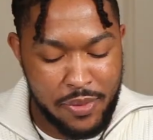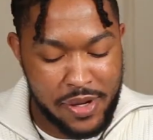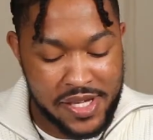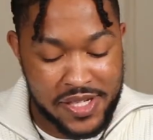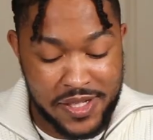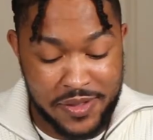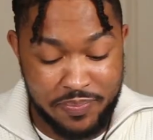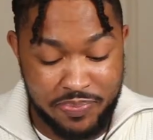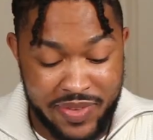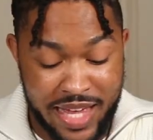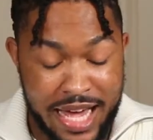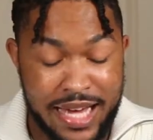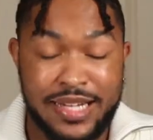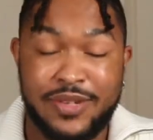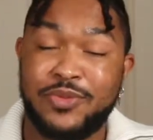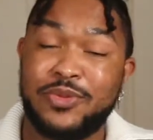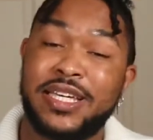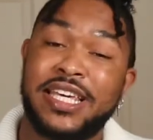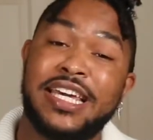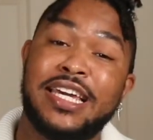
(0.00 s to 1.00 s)
Well,
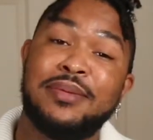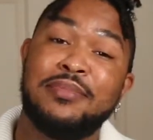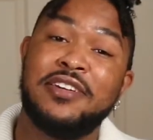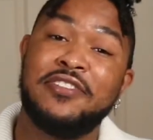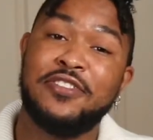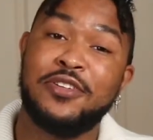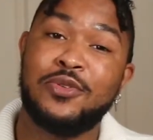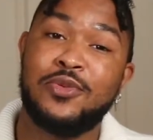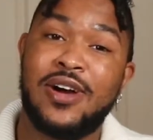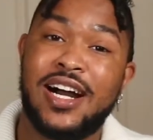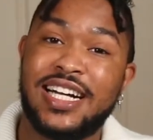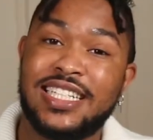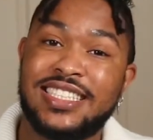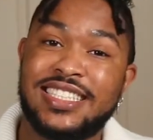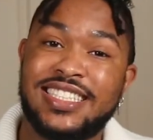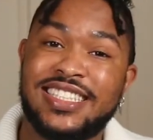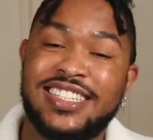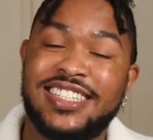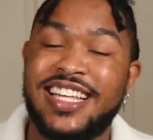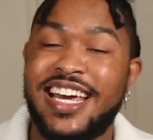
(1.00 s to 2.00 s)
Kim, if you're
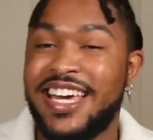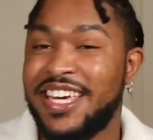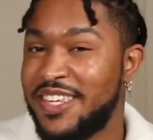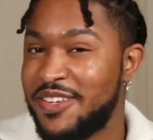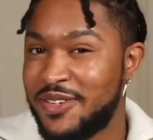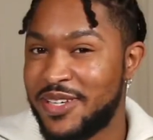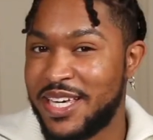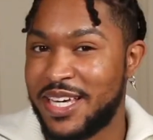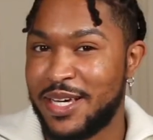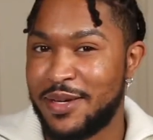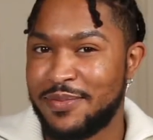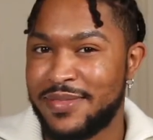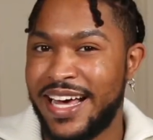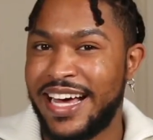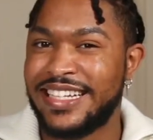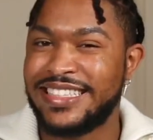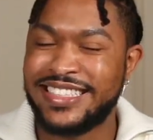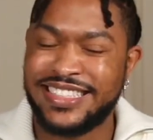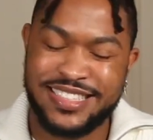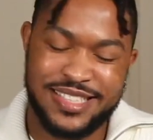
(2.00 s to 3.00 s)
watching, thank you, Kim.
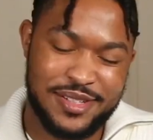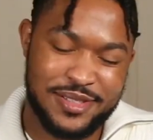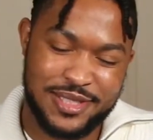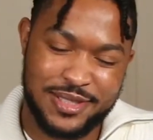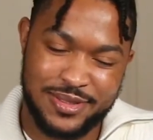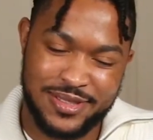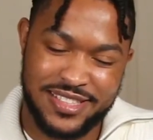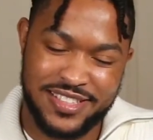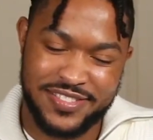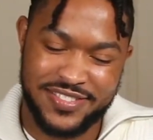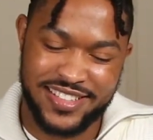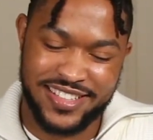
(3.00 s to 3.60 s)
That's so sweet of